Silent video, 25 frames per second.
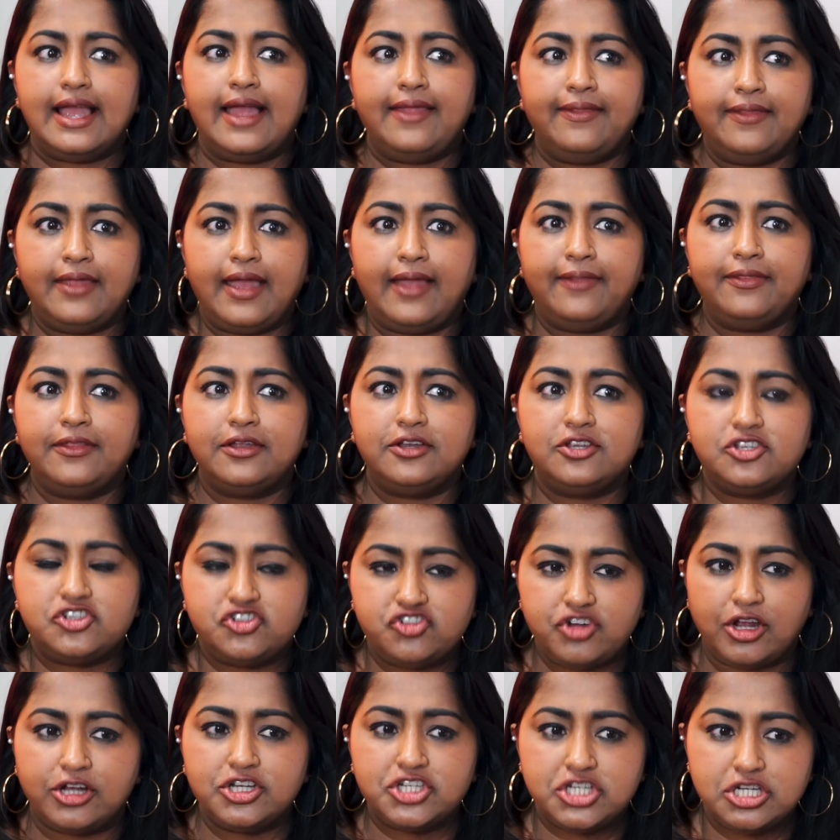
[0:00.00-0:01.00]
and the
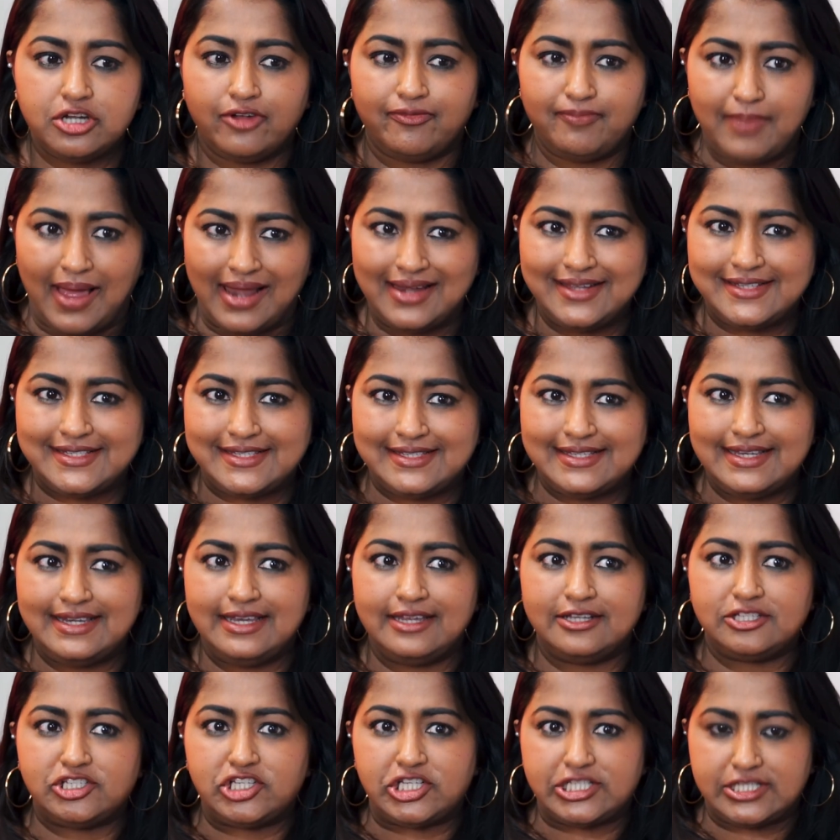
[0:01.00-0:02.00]
destruction of
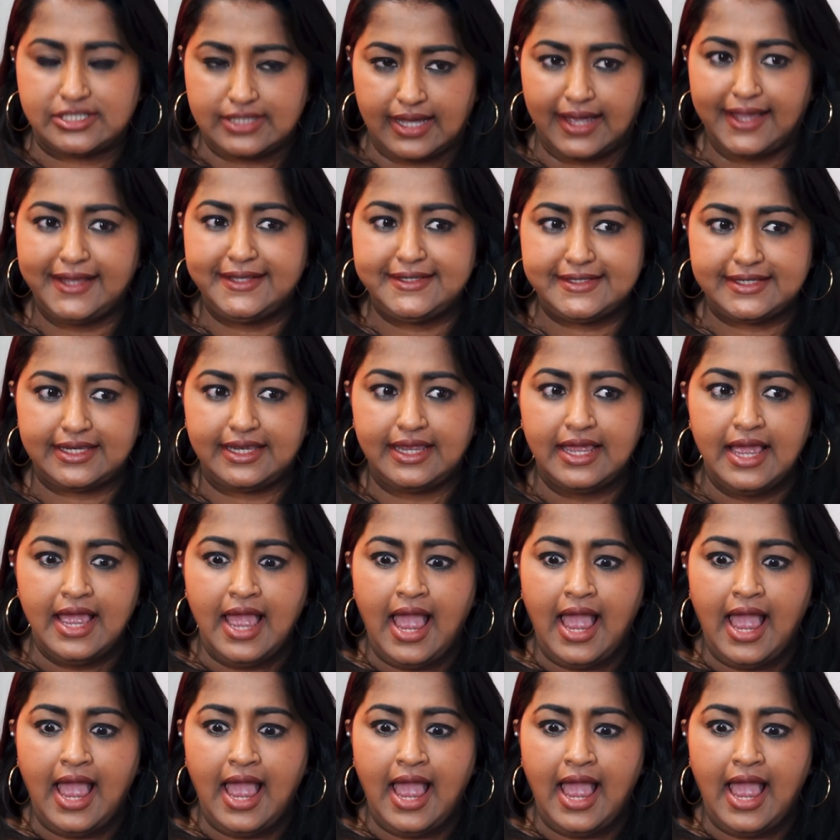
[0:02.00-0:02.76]
Palestinian society